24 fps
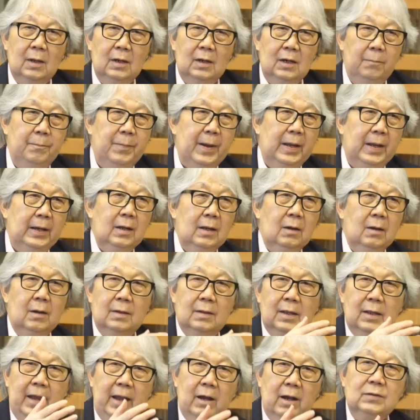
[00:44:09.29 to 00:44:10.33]
depending on
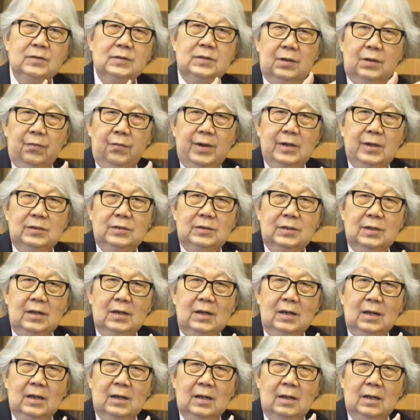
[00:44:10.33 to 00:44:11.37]
the health
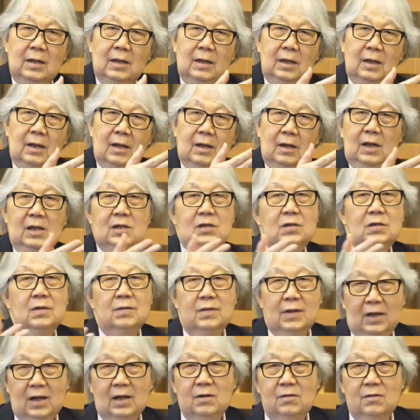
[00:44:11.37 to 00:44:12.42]
situation in each of
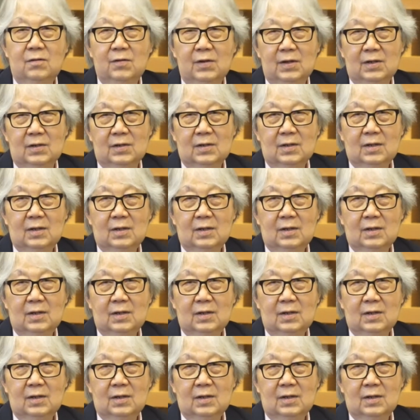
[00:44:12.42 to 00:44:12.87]
the countries